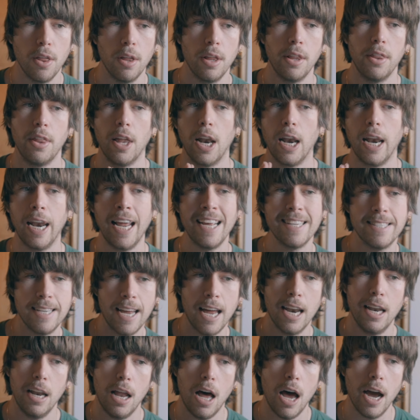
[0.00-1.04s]
the less
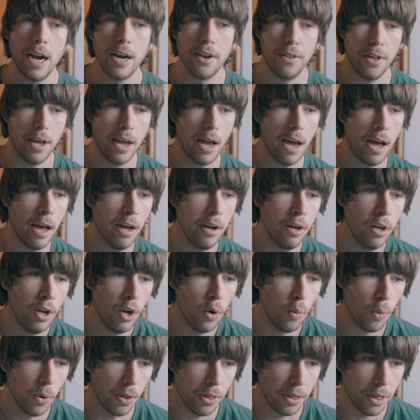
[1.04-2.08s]
aligned they are
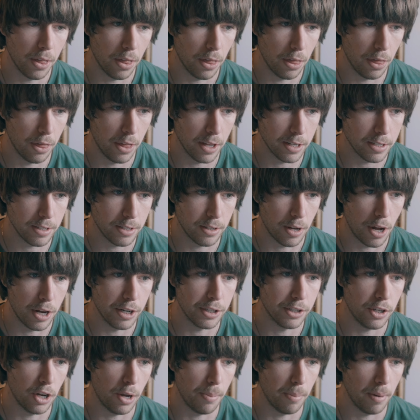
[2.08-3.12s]
with this search
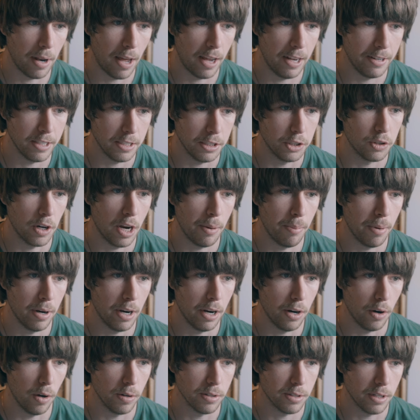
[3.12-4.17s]
term, laser treatment in
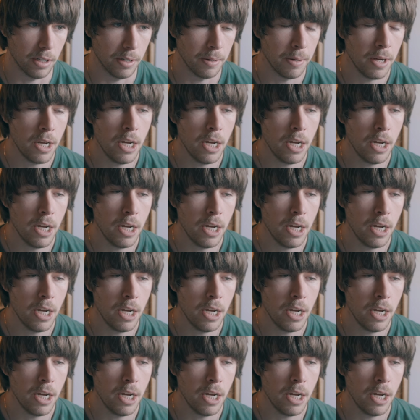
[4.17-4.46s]
Austin.